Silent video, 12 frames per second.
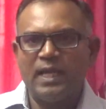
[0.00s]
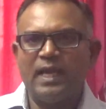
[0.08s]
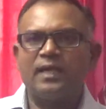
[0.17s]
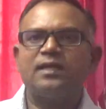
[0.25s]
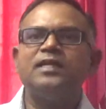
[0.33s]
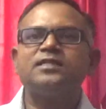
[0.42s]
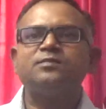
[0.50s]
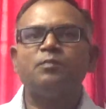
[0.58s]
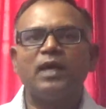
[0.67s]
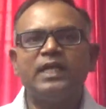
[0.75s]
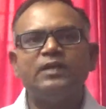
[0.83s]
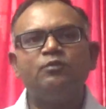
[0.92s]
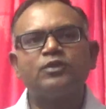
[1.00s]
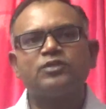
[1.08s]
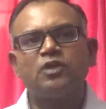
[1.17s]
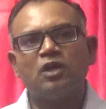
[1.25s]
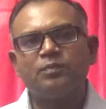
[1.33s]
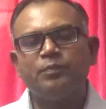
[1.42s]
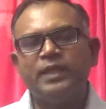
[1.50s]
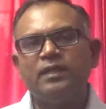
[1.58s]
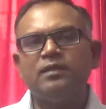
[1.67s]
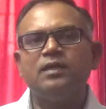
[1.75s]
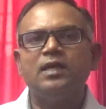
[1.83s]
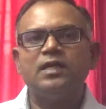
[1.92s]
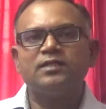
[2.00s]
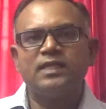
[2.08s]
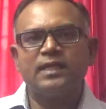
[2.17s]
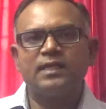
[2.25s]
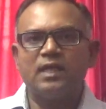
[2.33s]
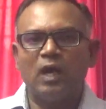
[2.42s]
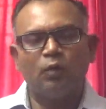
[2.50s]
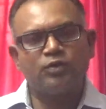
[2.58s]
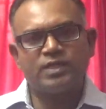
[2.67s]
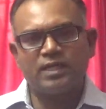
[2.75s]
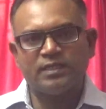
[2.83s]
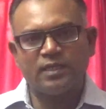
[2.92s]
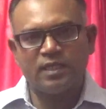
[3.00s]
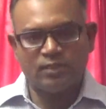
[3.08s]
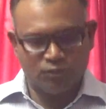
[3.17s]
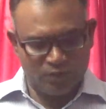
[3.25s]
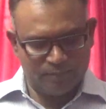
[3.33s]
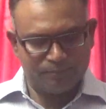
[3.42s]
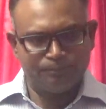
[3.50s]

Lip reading: At least money was not being taken outside the country.